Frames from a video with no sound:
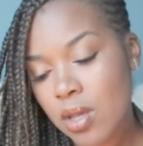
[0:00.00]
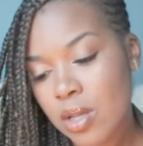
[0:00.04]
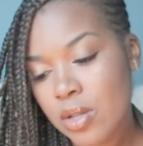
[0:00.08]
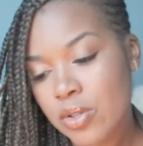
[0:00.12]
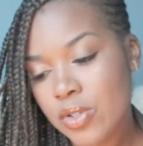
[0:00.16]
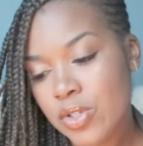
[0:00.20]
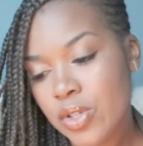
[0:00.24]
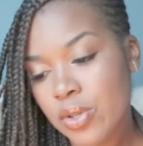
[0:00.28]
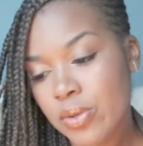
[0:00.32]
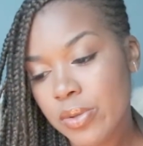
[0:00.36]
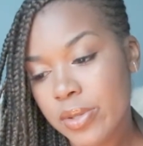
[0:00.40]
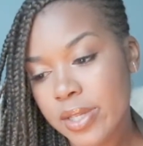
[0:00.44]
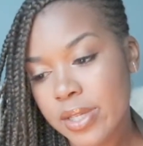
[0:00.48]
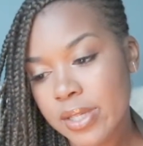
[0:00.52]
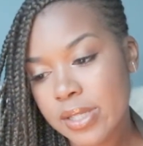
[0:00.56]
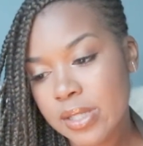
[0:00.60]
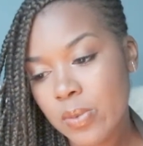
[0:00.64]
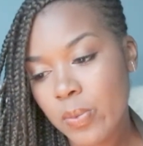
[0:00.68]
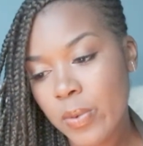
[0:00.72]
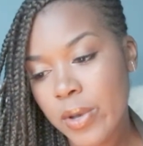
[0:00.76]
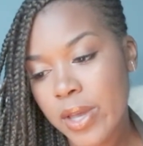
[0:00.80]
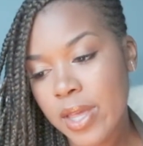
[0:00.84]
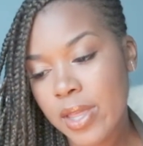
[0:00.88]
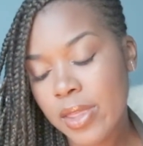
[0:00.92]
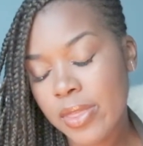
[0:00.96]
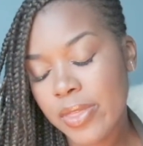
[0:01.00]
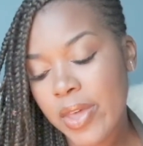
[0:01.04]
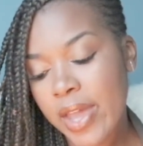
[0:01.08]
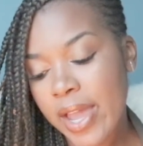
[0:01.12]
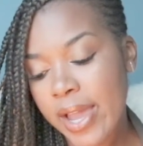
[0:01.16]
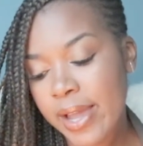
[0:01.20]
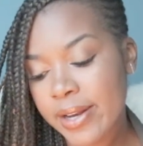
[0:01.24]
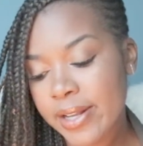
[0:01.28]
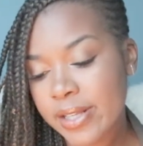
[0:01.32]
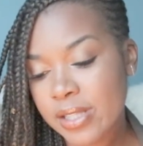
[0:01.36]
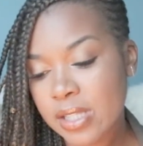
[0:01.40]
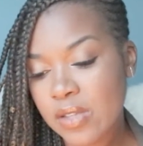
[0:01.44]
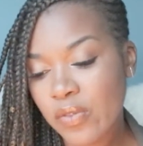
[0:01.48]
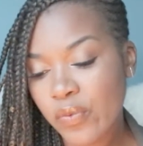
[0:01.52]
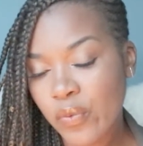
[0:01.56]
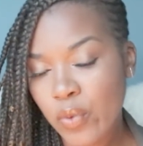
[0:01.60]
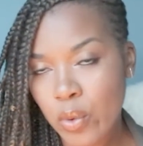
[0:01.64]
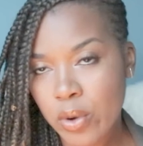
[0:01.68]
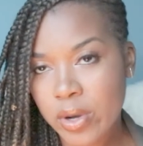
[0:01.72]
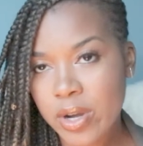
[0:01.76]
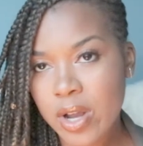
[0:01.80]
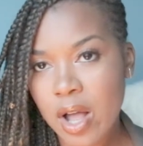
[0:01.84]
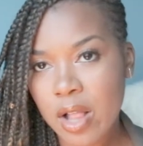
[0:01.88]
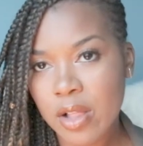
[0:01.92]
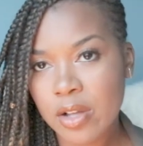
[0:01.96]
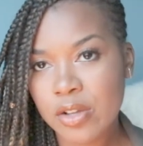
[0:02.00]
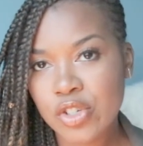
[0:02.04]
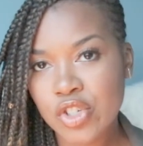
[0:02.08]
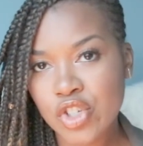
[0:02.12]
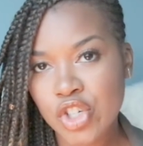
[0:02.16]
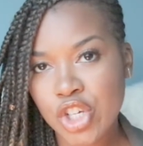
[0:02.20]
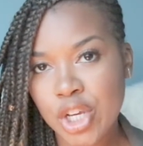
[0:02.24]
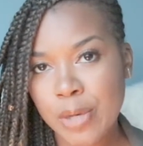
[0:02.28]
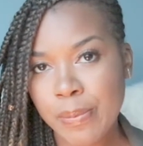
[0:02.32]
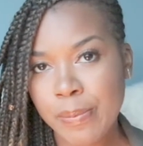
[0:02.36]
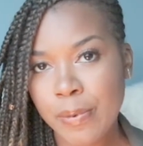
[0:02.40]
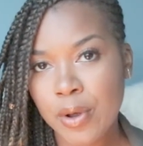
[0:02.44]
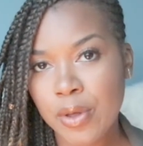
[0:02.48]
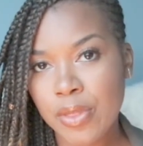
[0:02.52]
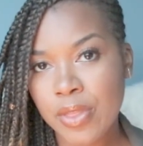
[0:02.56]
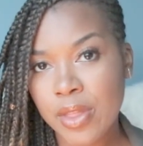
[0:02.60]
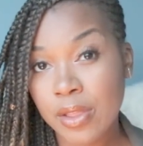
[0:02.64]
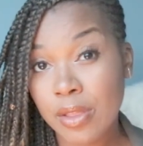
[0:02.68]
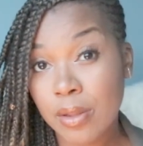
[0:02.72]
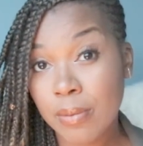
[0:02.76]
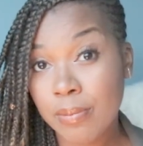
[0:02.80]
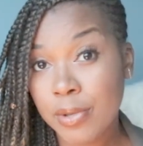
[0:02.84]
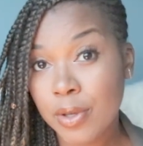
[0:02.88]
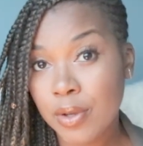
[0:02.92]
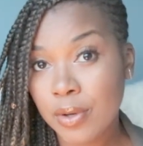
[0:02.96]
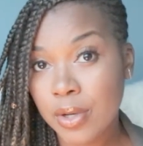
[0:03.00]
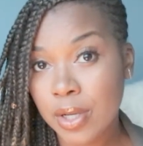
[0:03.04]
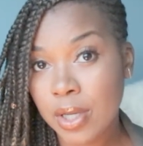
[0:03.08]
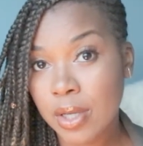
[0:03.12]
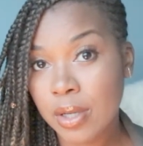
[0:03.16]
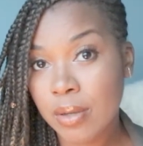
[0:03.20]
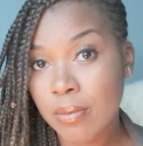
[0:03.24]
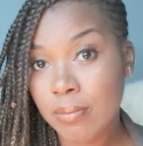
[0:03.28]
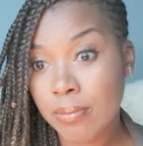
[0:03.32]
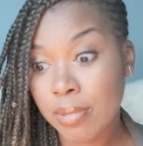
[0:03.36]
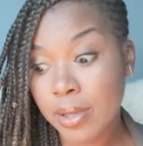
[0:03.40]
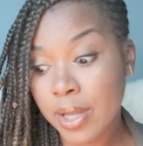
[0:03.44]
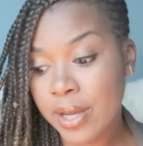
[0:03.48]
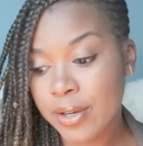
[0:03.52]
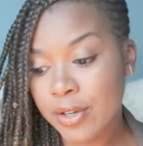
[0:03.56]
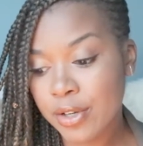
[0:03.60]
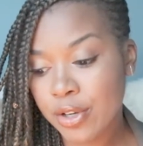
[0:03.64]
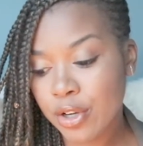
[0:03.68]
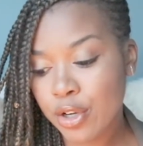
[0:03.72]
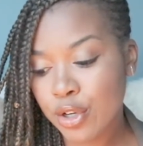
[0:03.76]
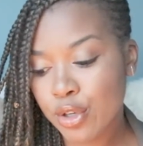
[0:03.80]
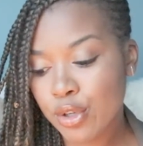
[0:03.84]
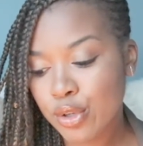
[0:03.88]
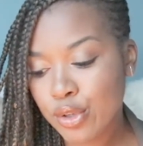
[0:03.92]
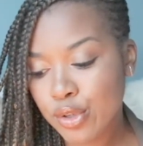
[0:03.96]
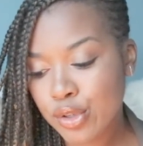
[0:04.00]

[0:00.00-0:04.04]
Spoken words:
do this with, and it's $4 cheaper than the beauty blender.